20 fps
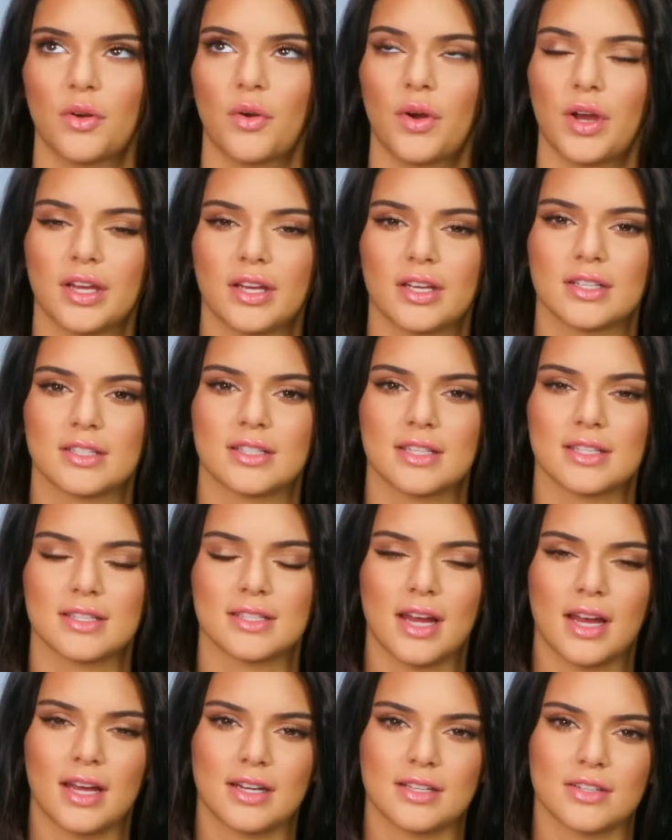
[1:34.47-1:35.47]
annoying because
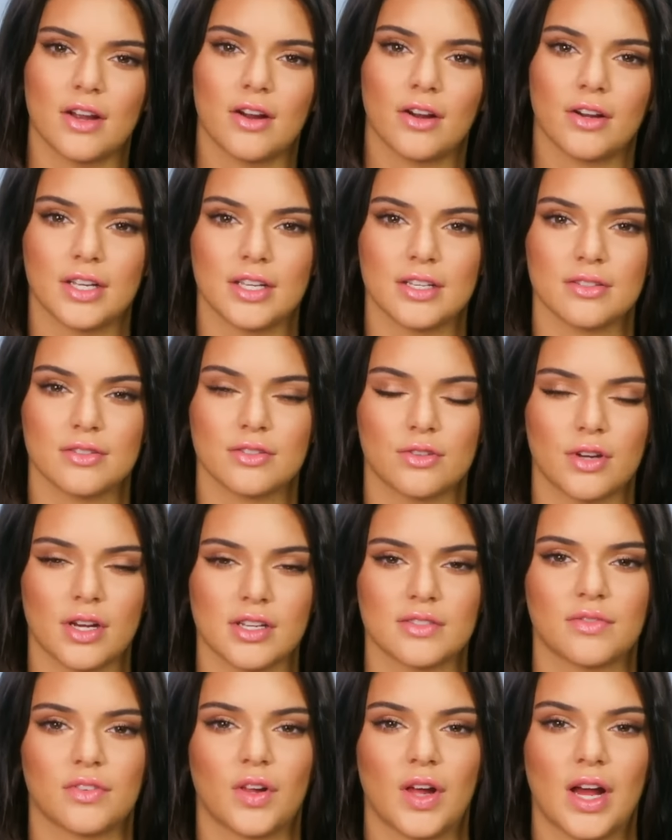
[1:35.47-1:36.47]
this night is already
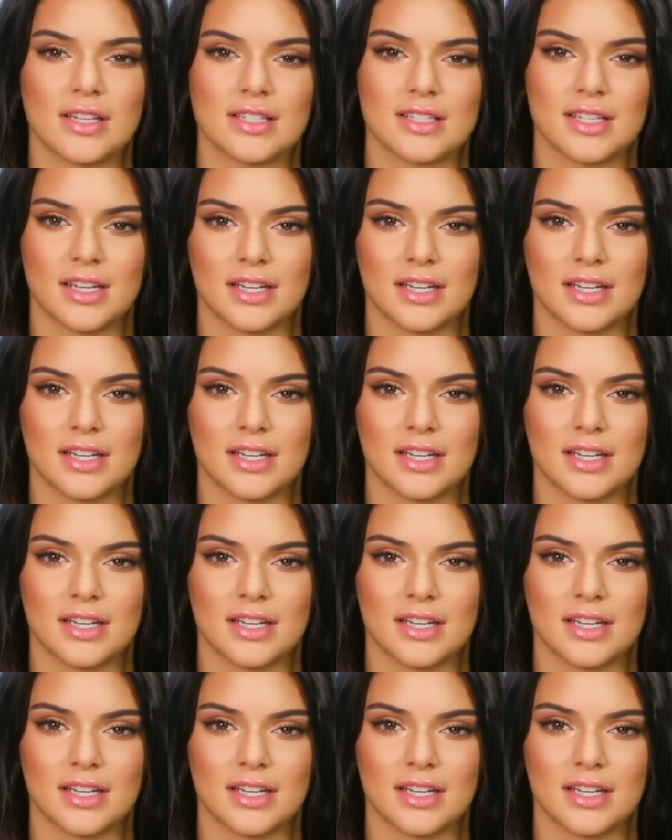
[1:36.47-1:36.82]
stressful as